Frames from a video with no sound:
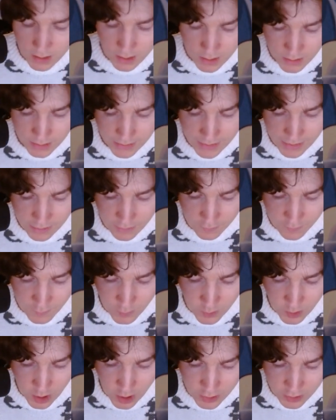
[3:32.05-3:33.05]
And then
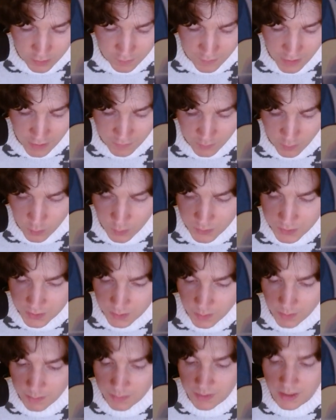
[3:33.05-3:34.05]
for our other 5
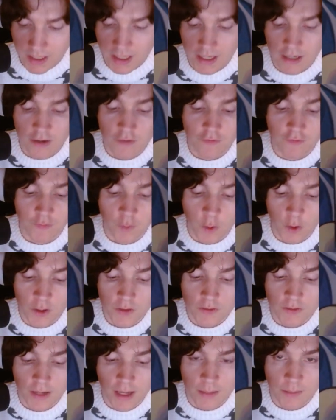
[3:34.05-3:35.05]
cost, we play 4
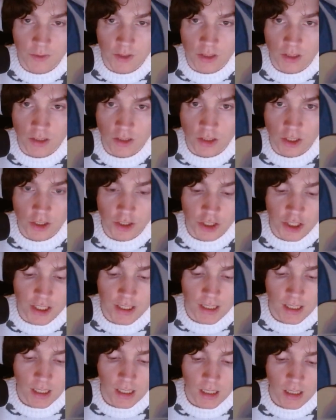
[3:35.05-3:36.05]
times Sanji.
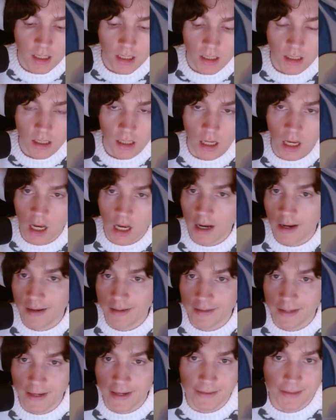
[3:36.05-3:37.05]

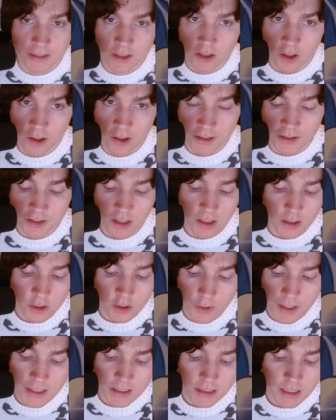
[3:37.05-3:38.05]
Yeah, this card is
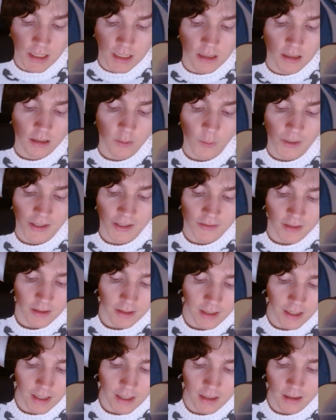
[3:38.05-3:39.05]
crazy. When
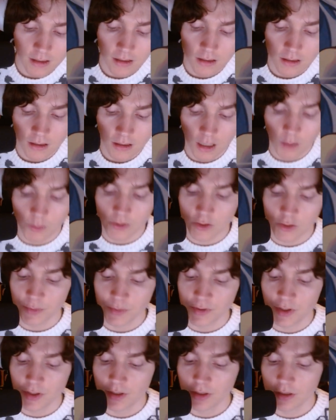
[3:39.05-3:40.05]
attacking, once per
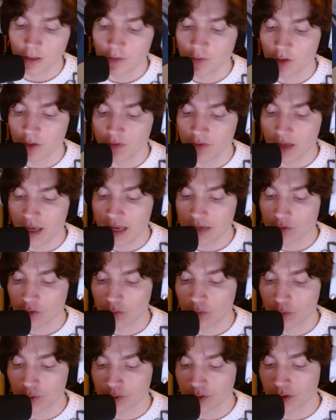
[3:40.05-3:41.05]
turn, if you have 8 or
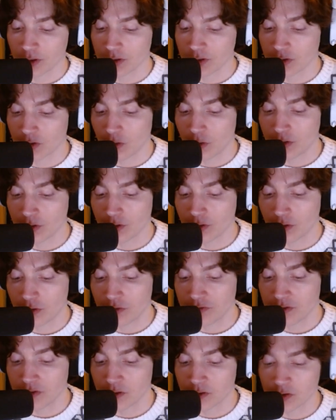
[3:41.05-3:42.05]
more draw cards on your
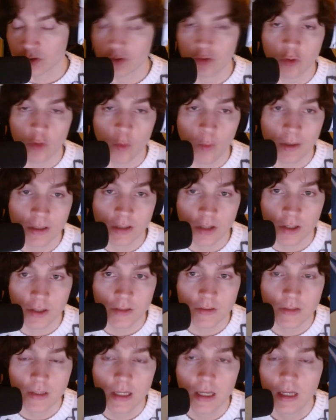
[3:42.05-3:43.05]
field, to draw 1 card.